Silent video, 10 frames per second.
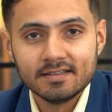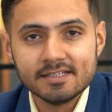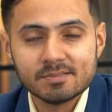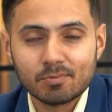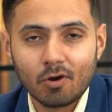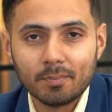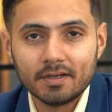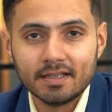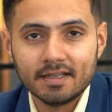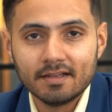this
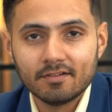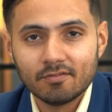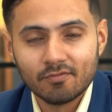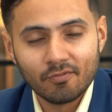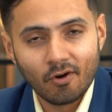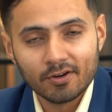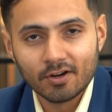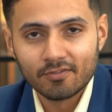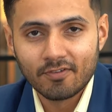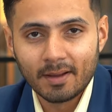property for
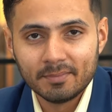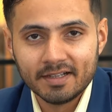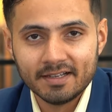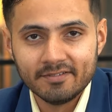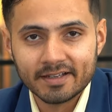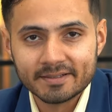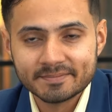your family living.